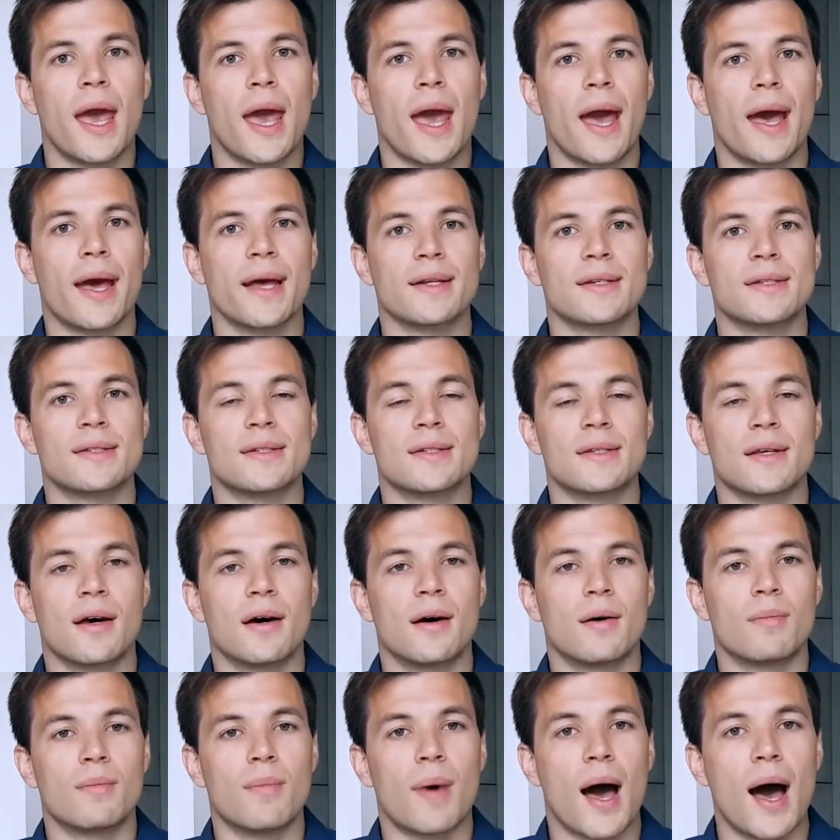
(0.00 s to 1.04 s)
And
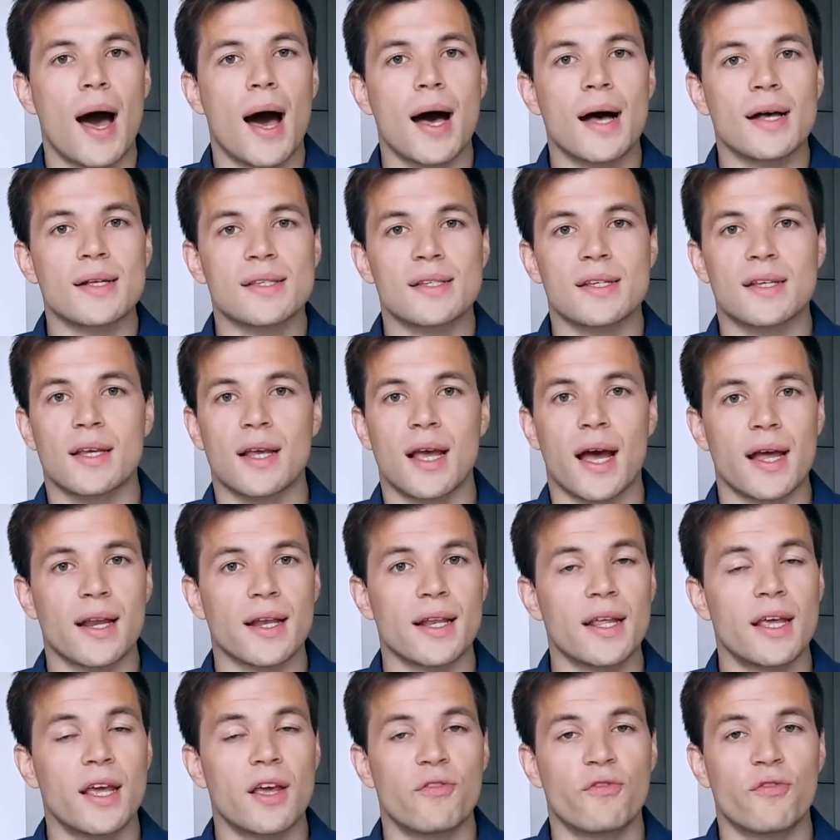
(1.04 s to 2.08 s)
ask
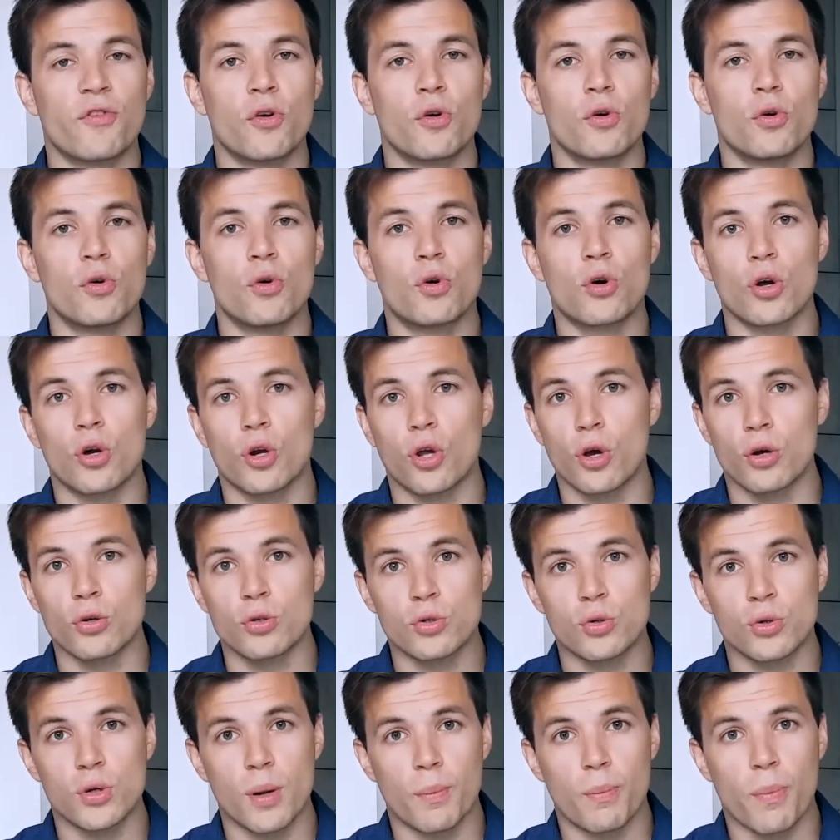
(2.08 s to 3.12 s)
kindly if you could go
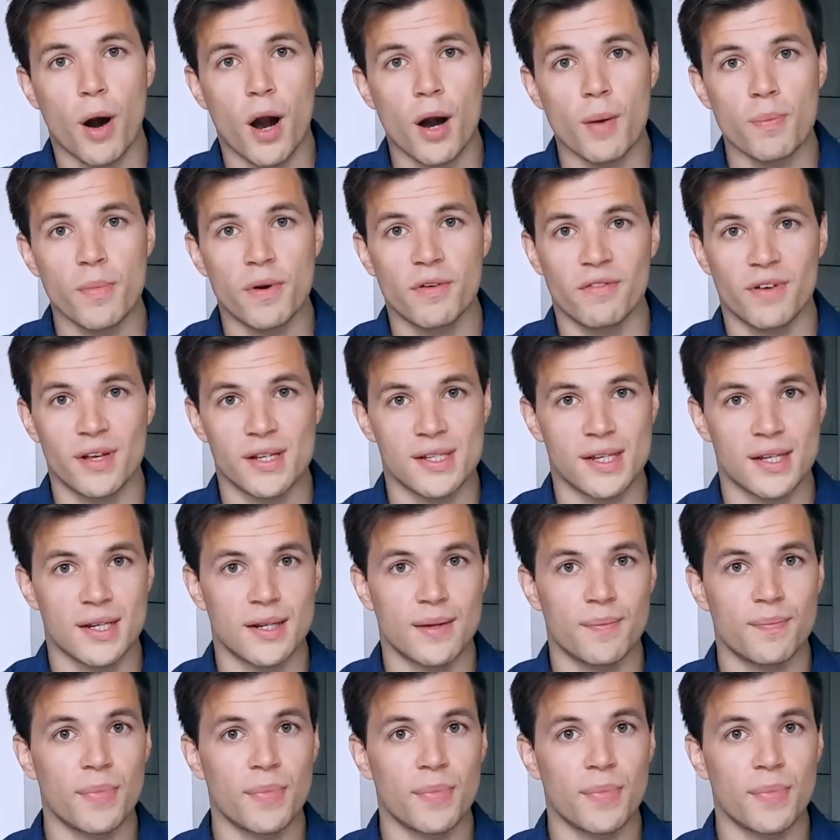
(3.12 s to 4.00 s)
to an apartment visit.